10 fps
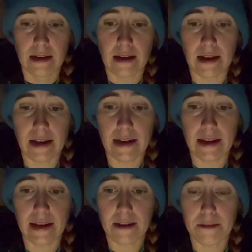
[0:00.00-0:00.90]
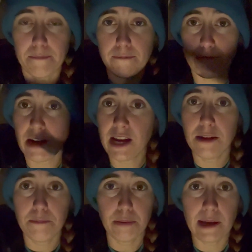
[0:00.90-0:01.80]
I ran
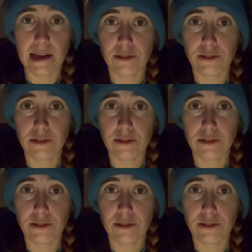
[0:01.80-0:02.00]
in place